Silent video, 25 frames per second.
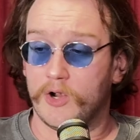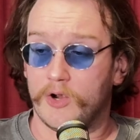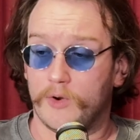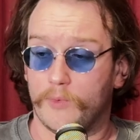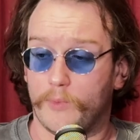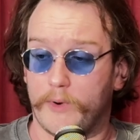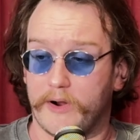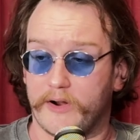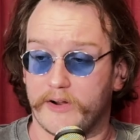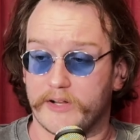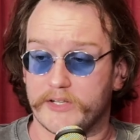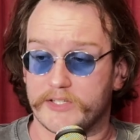
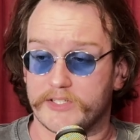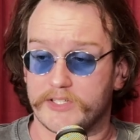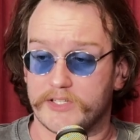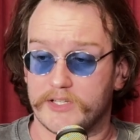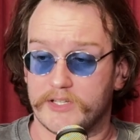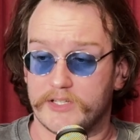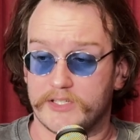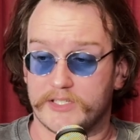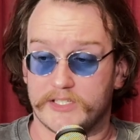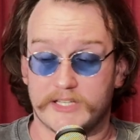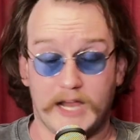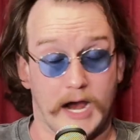Whereas
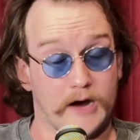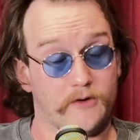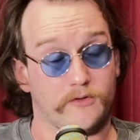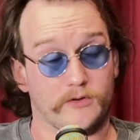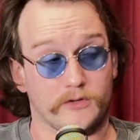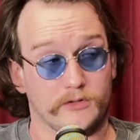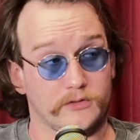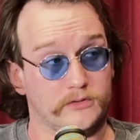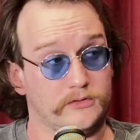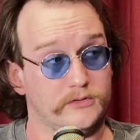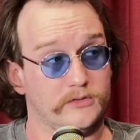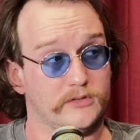
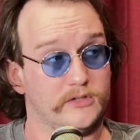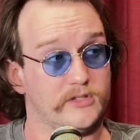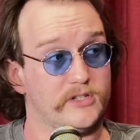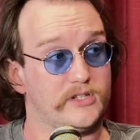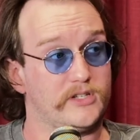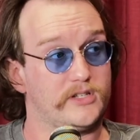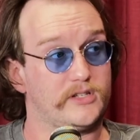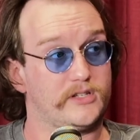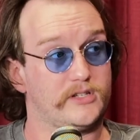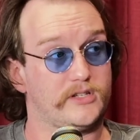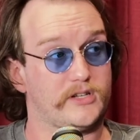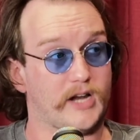Zarel
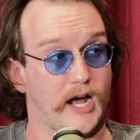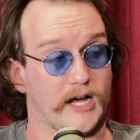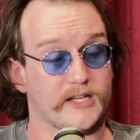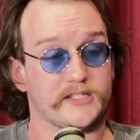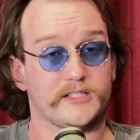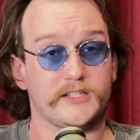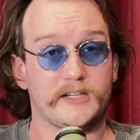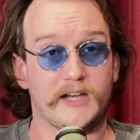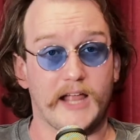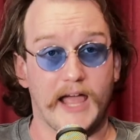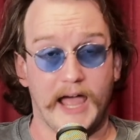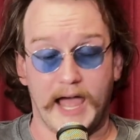
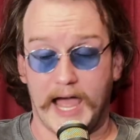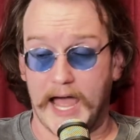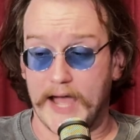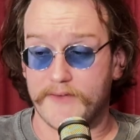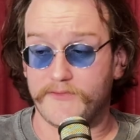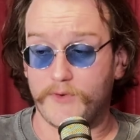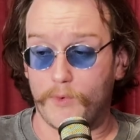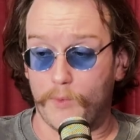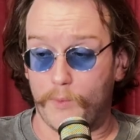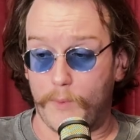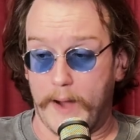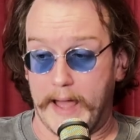doesn't have
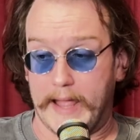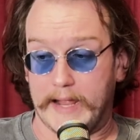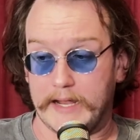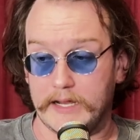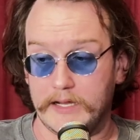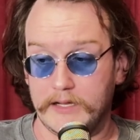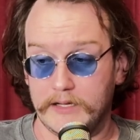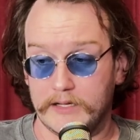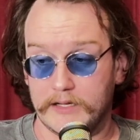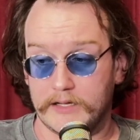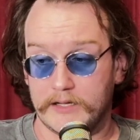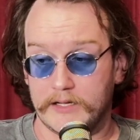a
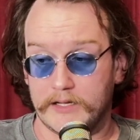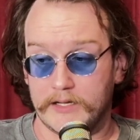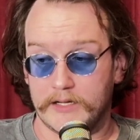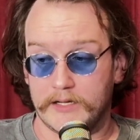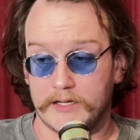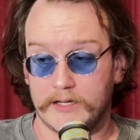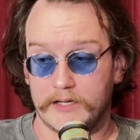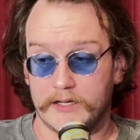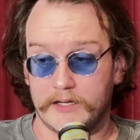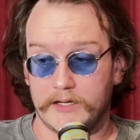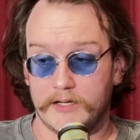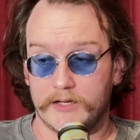way
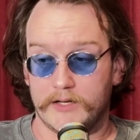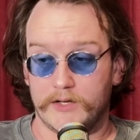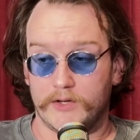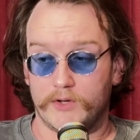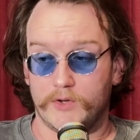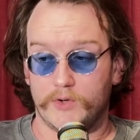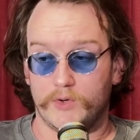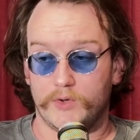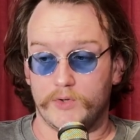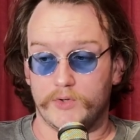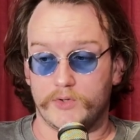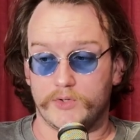
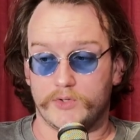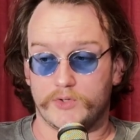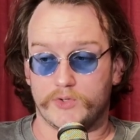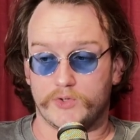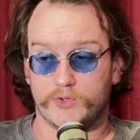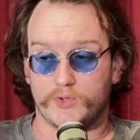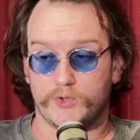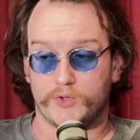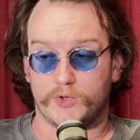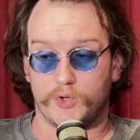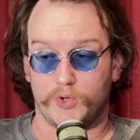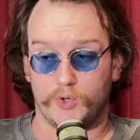
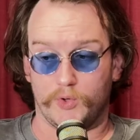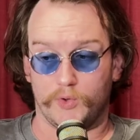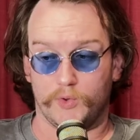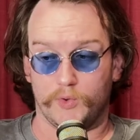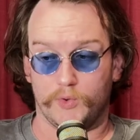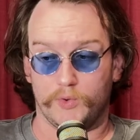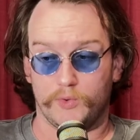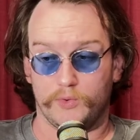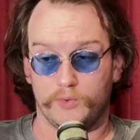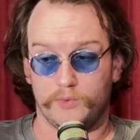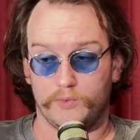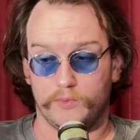
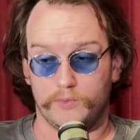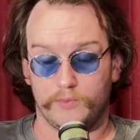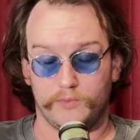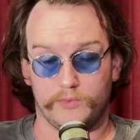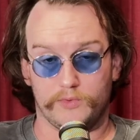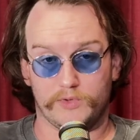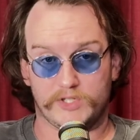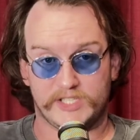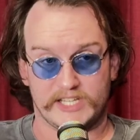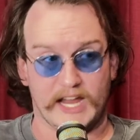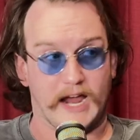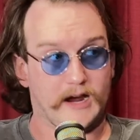to
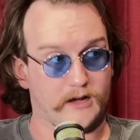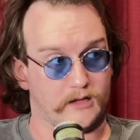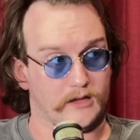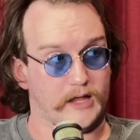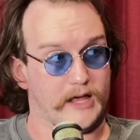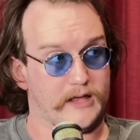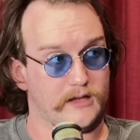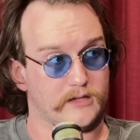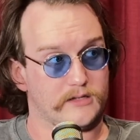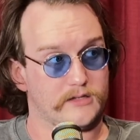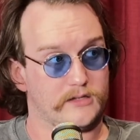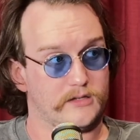sack
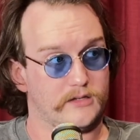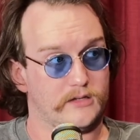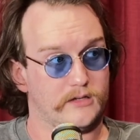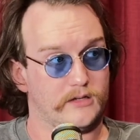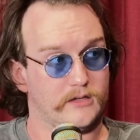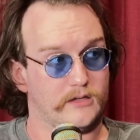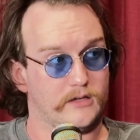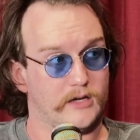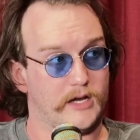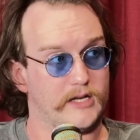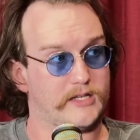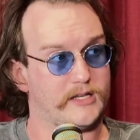lands.
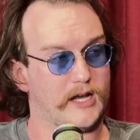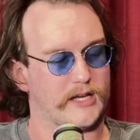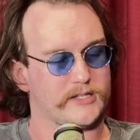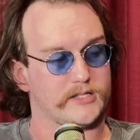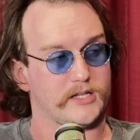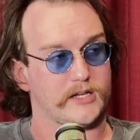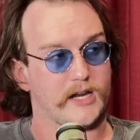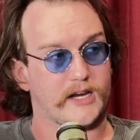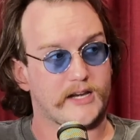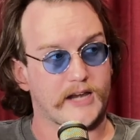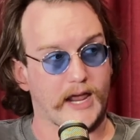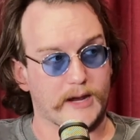It
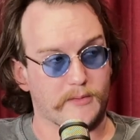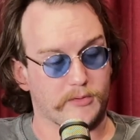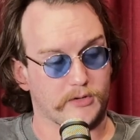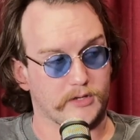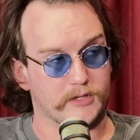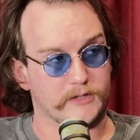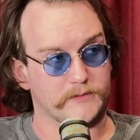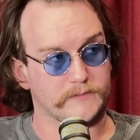doesn't enable it.